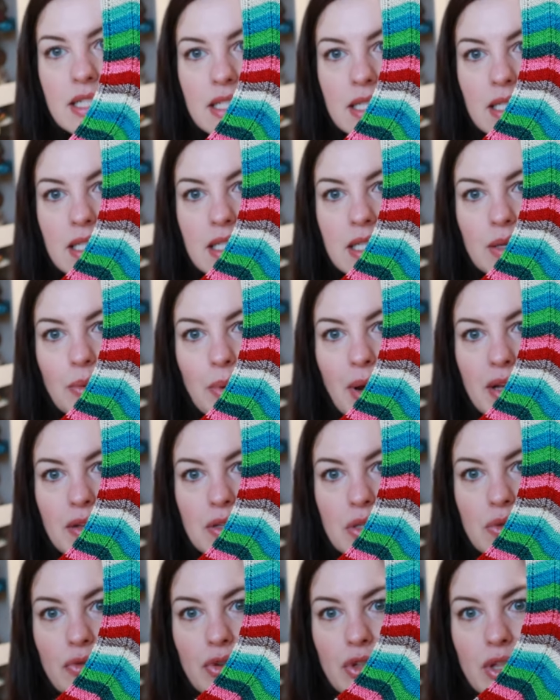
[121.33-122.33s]
sixty
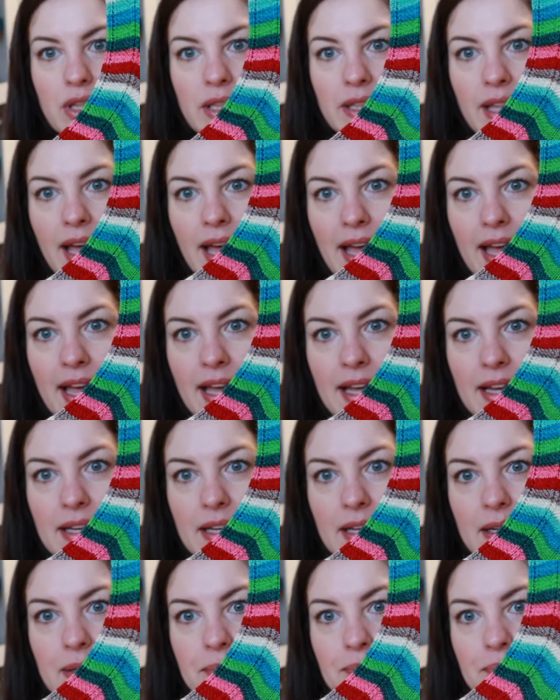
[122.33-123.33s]
rounds for the
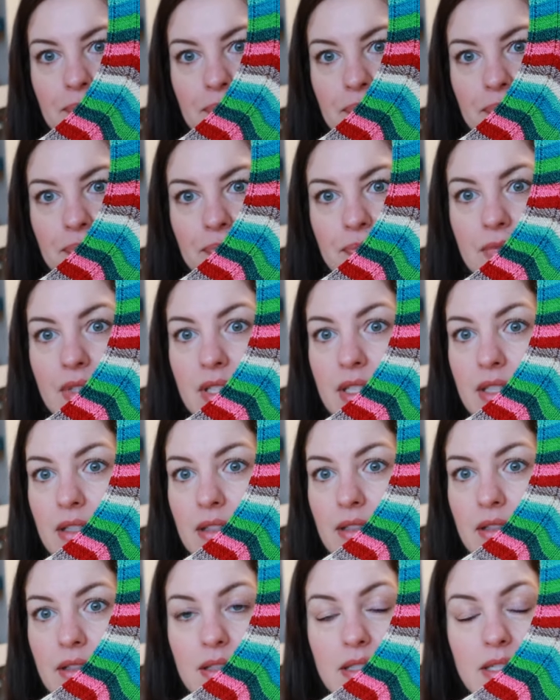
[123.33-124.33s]
leg,
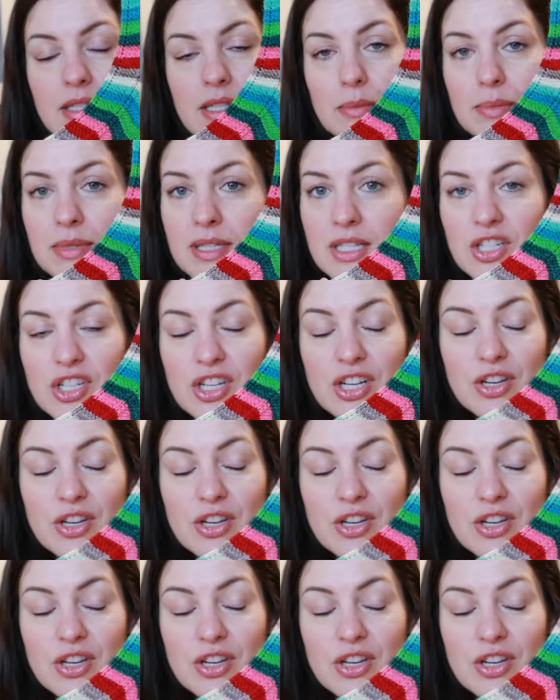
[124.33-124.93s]
the slip stitch